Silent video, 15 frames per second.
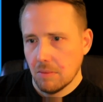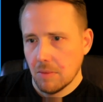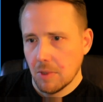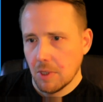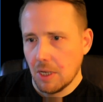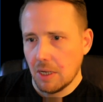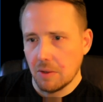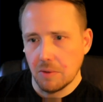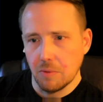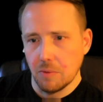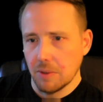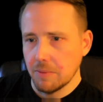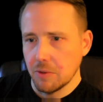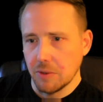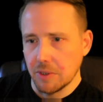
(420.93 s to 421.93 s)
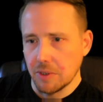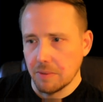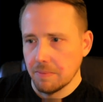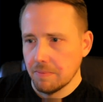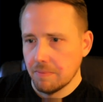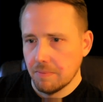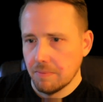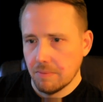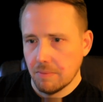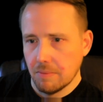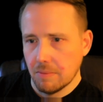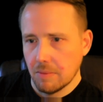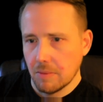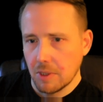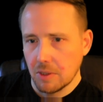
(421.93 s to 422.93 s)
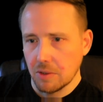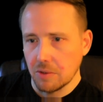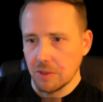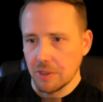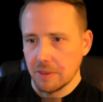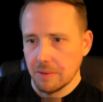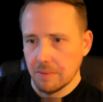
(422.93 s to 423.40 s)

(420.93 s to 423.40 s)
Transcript: I don't know what I'm doing here. Clearly.